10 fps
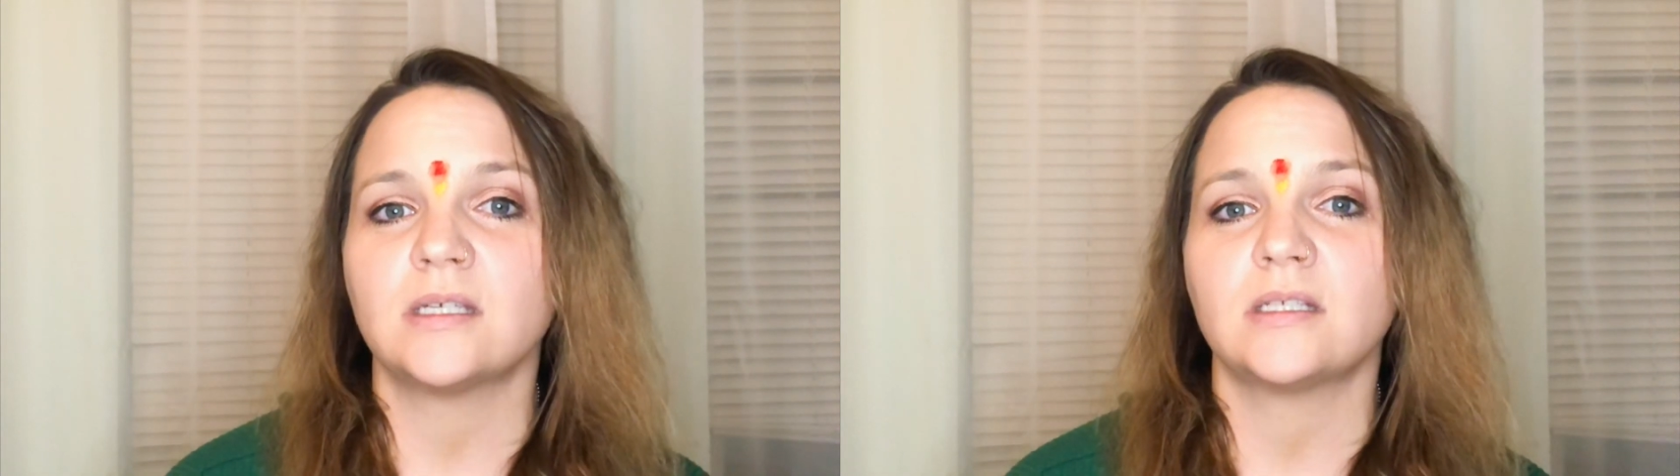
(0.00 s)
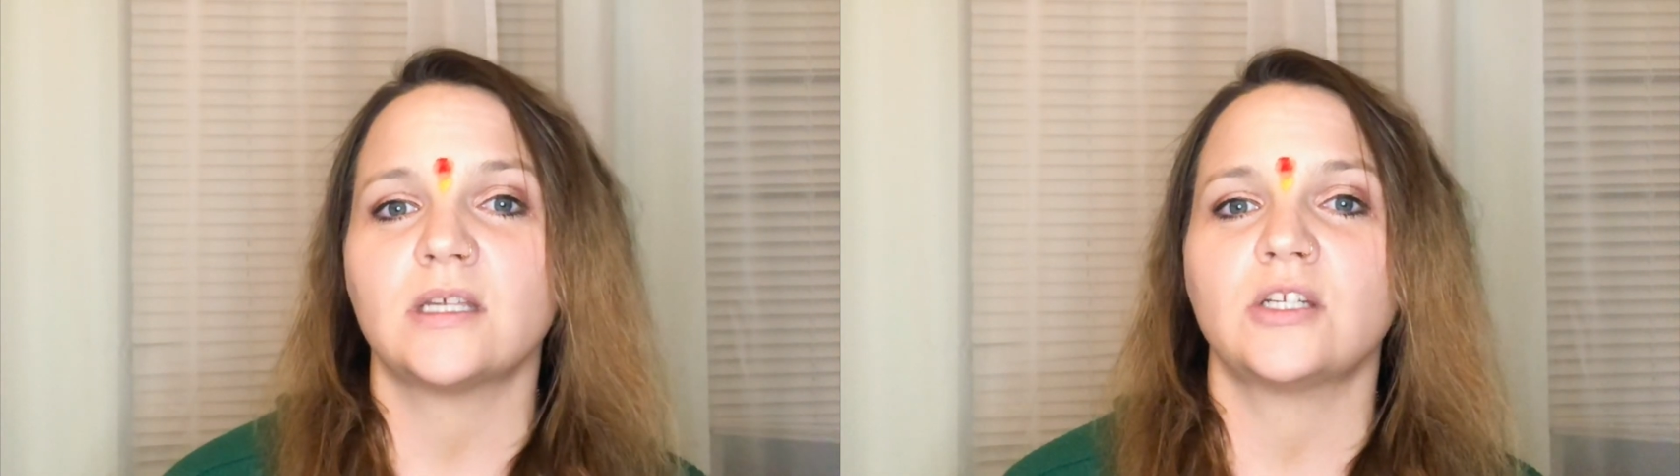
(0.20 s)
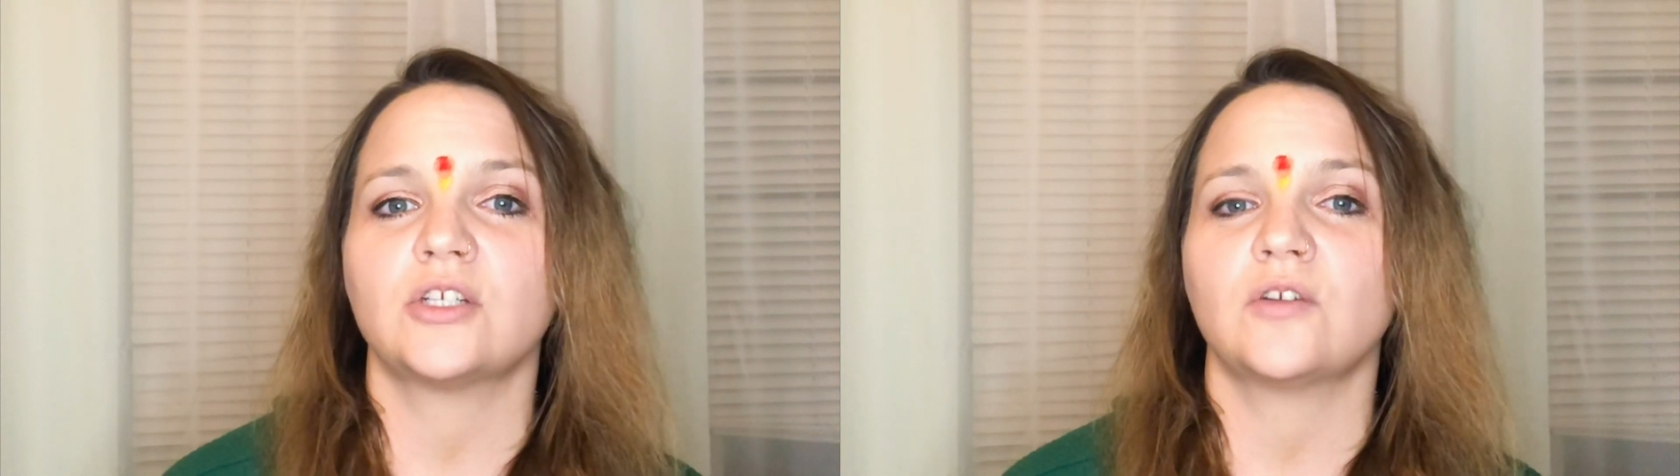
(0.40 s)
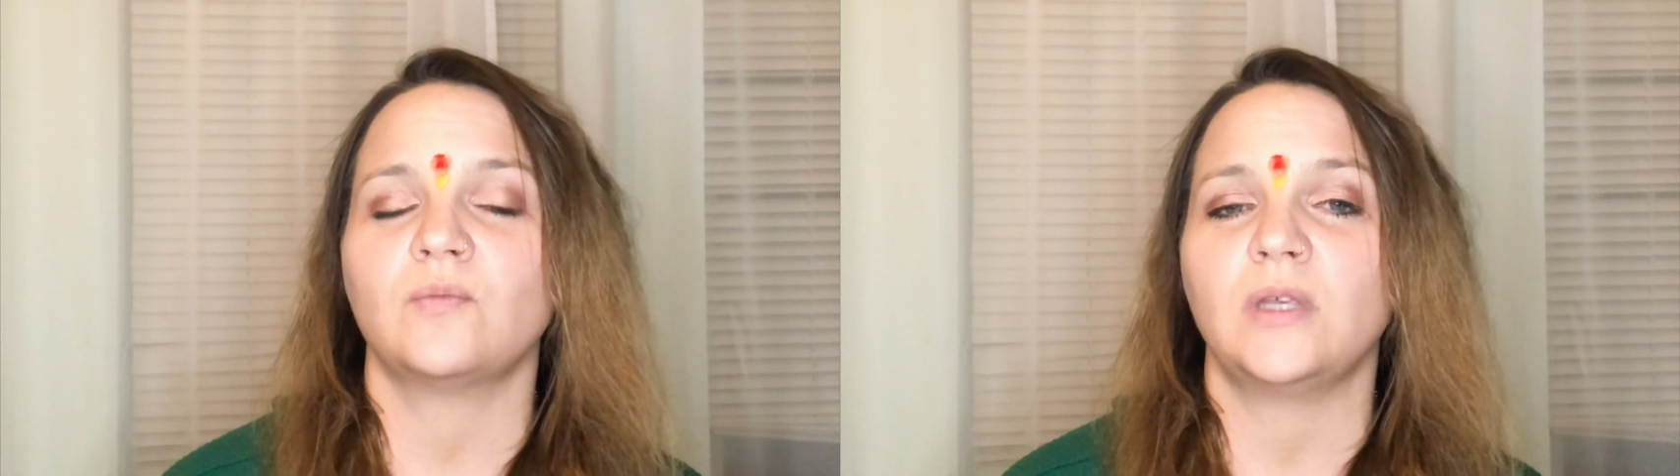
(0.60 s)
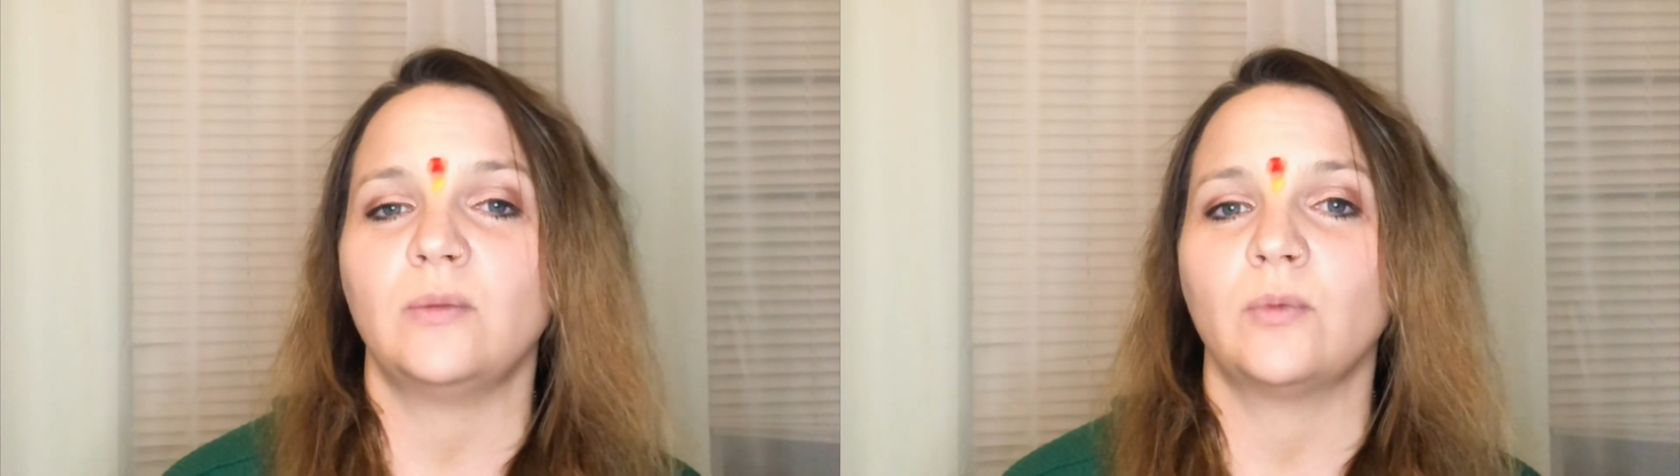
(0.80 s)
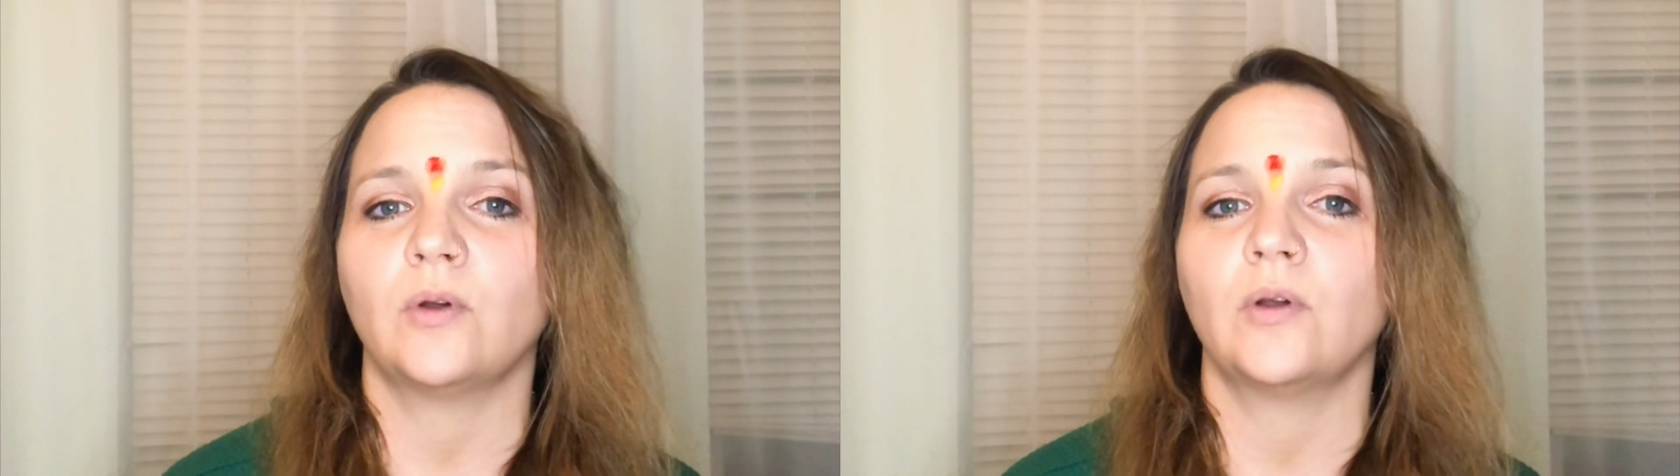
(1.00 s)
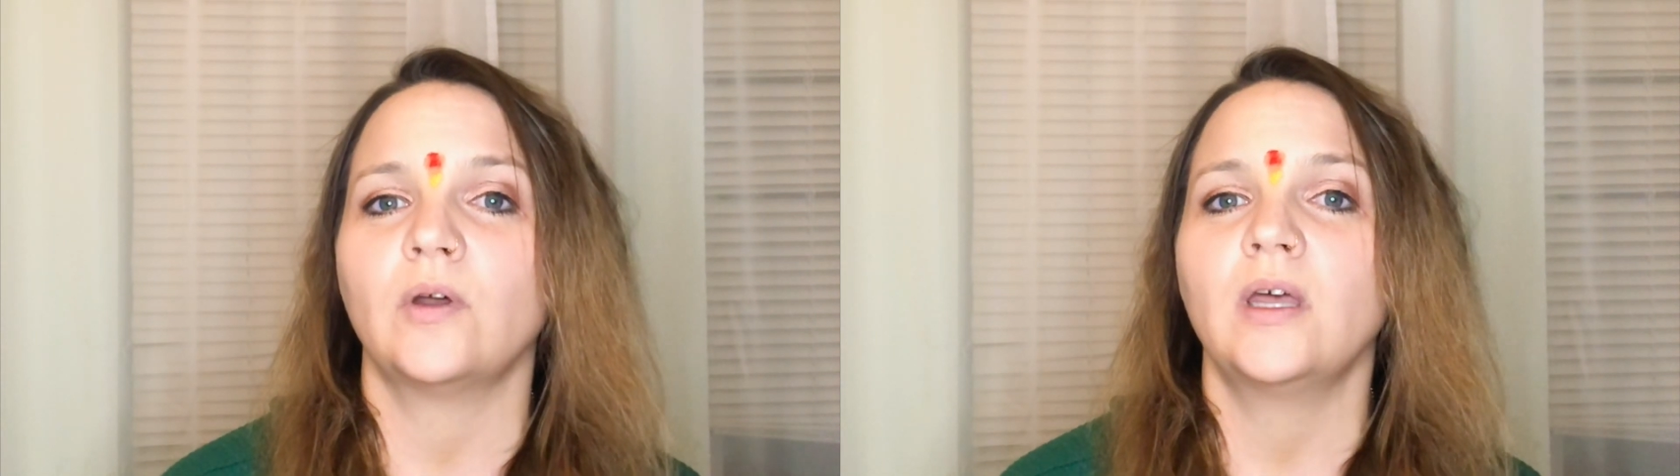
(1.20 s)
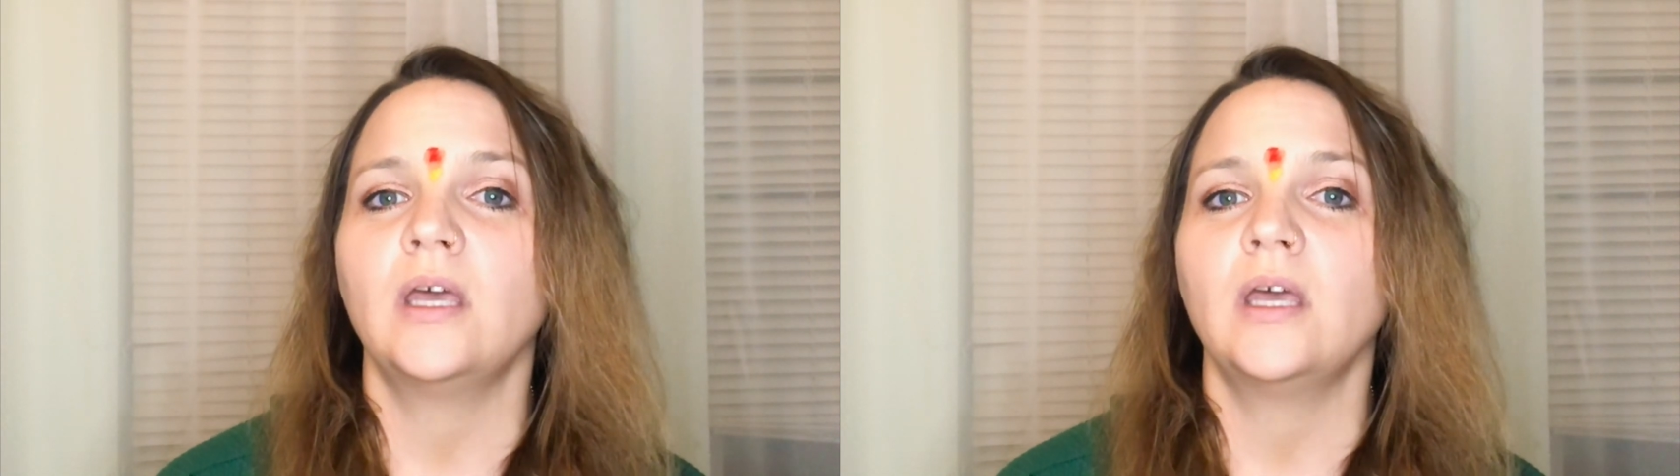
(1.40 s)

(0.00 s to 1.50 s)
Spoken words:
the attention of people